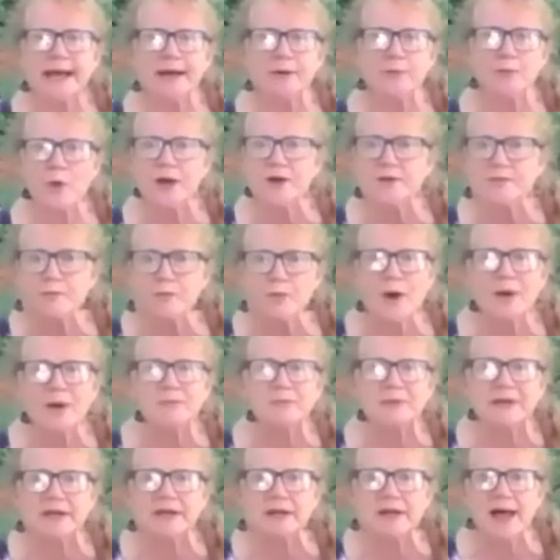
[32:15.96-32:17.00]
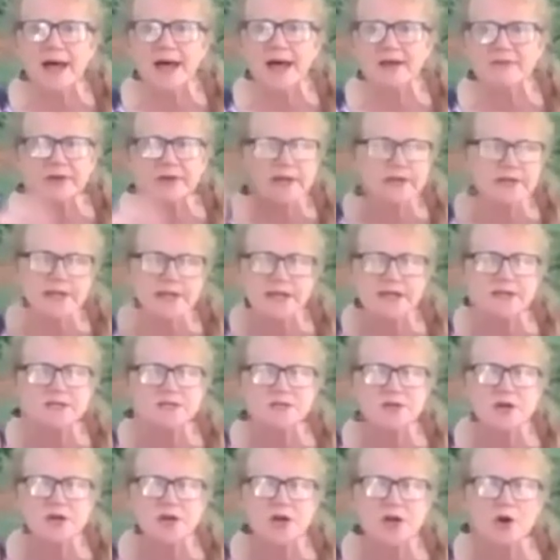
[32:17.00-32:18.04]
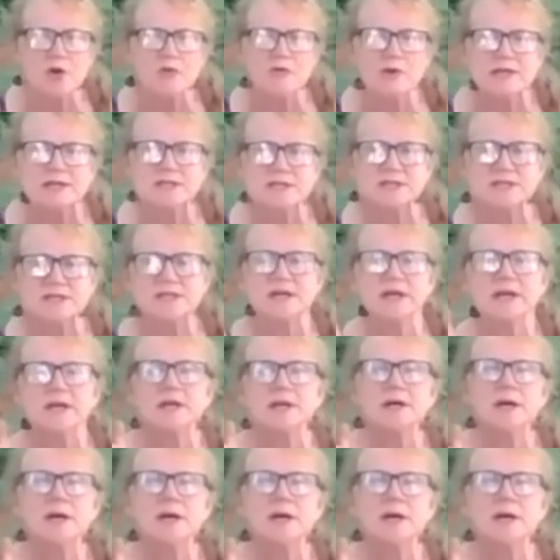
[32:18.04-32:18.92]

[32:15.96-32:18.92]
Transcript: one one meal out of it, and then it's gonna go right to seed.